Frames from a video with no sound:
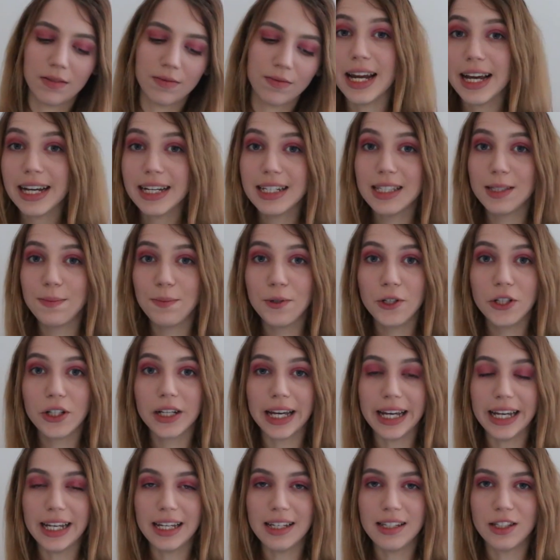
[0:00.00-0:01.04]
The next book
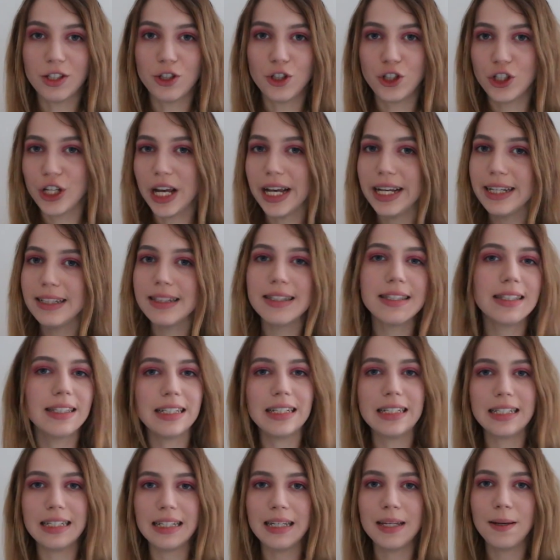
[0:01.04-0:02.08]
is Jade
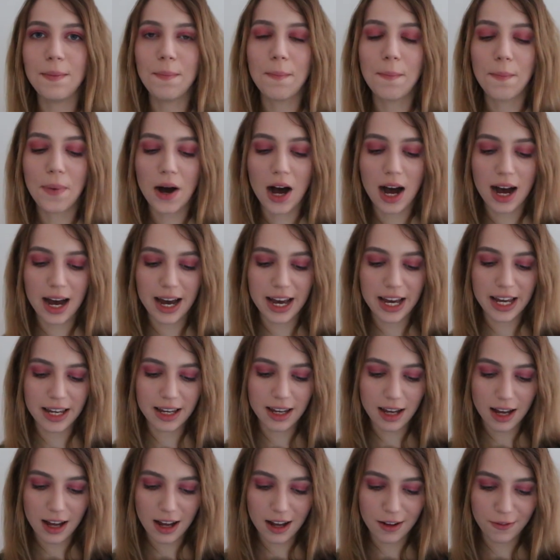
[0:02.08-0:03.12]
City
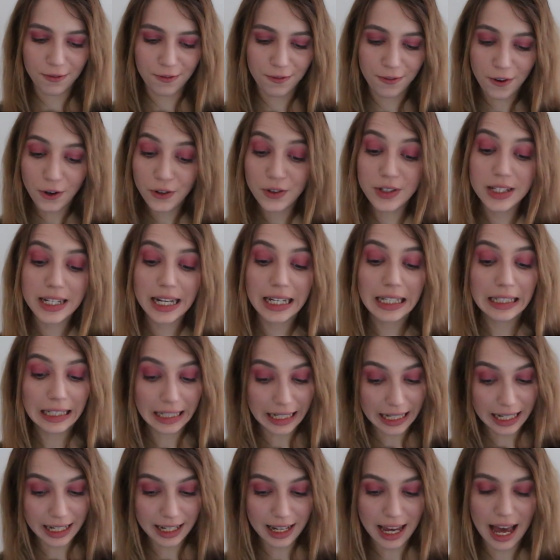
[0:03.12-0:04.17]
by Fonda
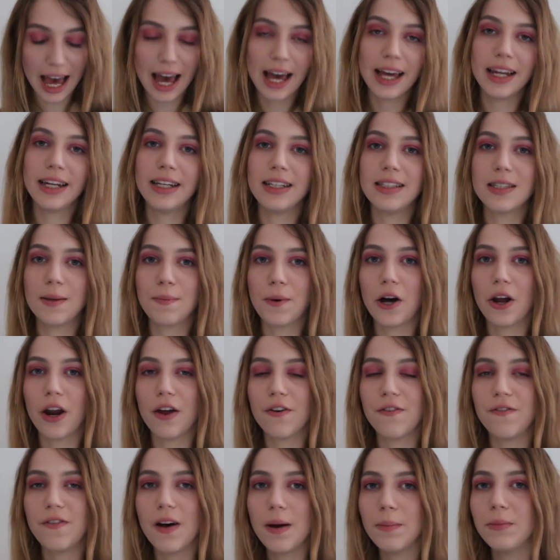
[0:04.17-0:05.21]
Lee, and it's about
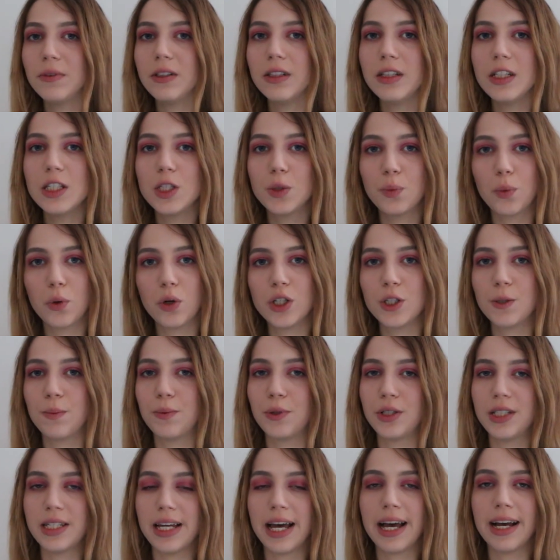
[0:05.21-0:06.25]
a family sworn to
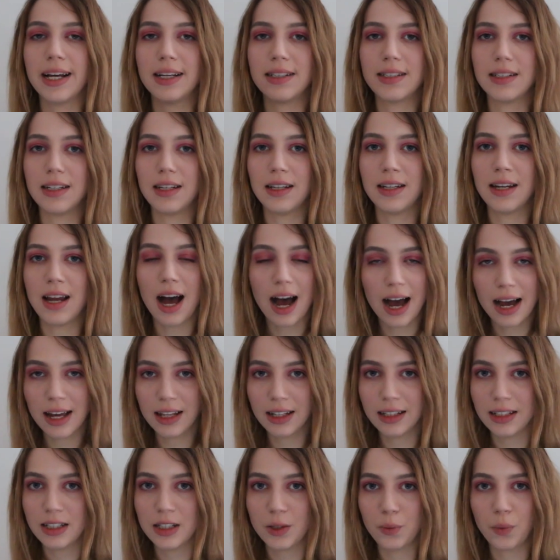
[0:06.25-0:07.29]
protect an
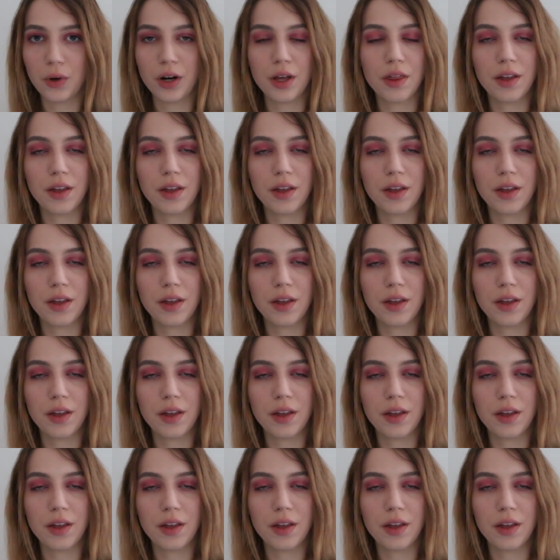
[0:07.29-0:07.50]
island where